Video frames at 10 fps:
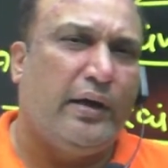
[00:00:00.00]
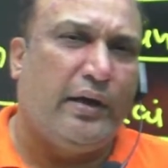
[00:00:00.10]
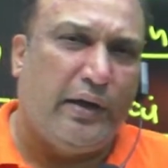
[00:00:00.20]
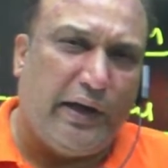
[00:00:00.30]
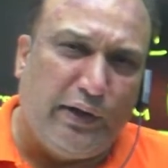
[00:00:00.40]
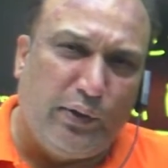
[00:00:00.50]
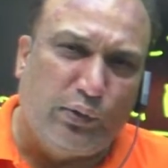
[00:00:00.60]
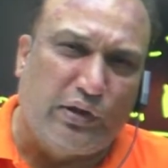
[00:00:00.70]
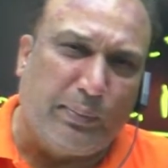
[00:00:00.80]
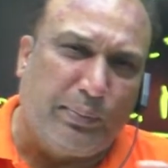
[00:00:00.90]
into
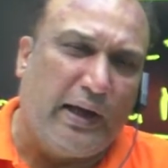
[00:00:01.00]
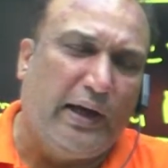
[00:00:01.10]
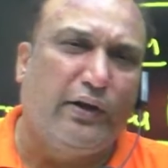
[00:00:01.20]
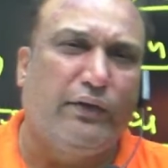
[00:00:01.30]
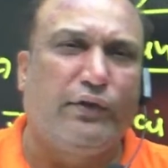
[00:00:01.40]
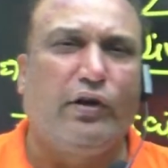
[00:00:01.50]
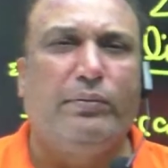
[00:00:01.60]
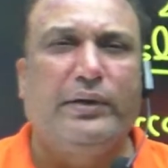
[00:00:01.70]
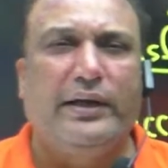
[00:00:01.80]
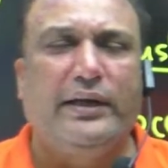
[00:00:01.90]
supplier of raw
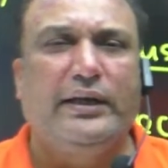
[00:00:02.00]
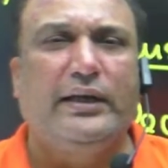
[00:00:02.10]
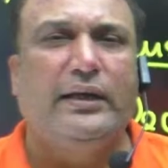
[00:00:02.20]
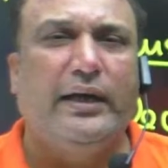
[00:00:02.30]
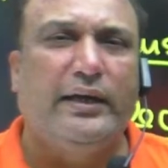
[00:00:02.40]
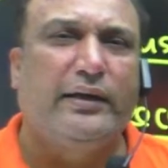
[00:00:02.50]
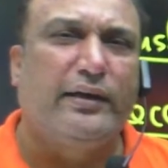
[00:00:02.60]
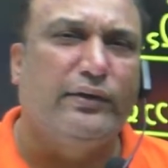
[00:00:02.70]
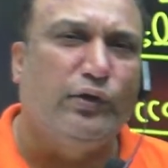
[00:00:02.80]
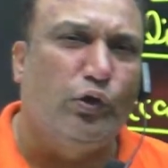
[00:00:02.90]
material and
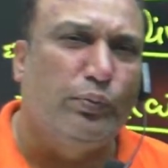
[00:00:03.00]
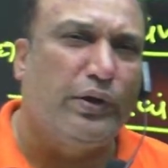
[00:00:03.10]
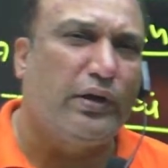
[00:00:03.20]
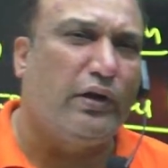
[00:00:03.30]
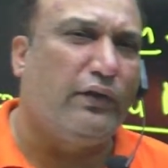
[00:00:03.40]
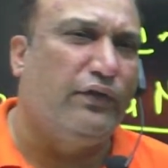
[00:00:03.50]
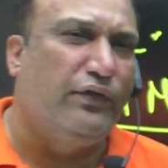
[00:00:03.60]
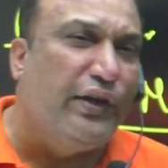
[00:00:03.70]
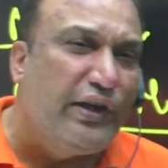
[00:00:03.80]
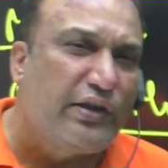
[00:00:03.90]
consumer of
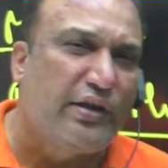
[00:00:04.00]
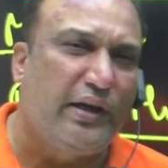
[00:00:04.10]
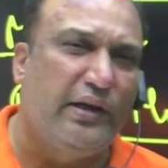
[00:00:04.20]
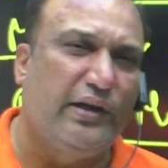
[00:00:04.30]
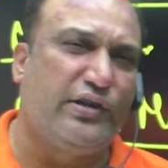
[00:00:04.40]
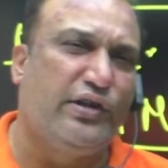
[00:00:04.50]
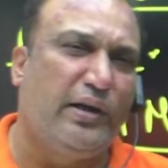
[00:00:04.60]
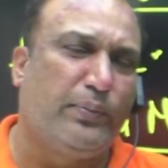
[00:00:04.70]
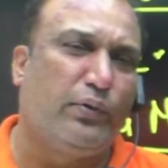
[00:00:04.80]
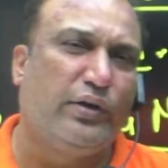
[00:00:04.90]
finished industrial
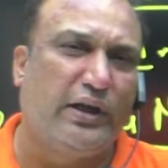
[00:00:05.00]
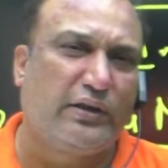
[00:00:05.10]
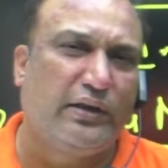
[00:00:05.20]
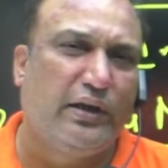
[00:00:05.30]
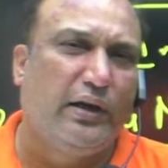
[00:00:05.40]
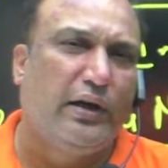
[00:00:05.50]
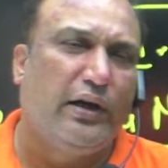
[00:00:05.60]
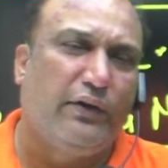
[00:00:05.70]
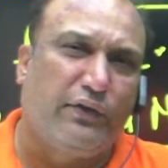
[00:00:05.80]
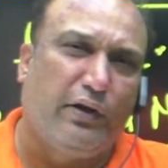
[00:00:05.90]
products
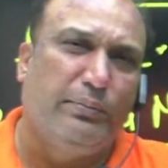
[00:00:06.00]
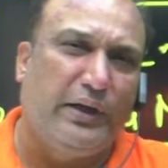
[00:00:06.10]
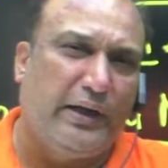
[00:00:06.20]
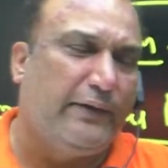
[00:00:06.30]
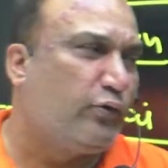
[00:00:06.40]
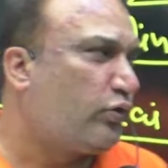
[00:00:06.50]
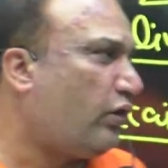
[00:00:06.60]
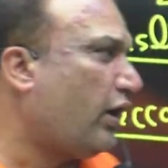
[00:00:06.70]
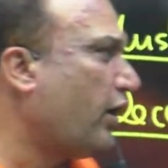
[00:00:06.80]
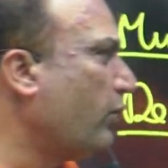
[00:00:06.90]
from Britain. So
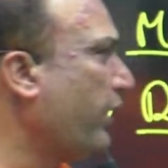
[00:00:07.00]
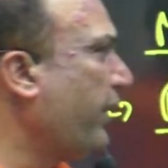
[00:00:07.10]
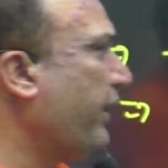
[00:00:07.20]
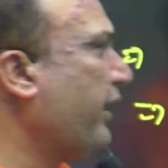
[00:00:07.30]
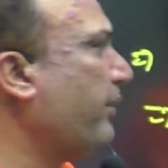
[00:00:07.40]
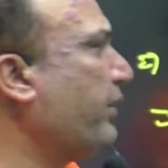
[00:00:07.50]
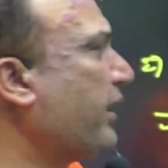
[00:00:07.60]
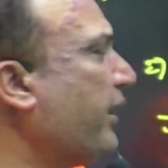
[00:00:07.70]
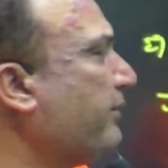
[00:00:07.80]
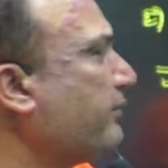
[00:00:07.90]
how India
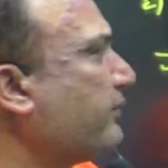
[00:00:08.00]
became,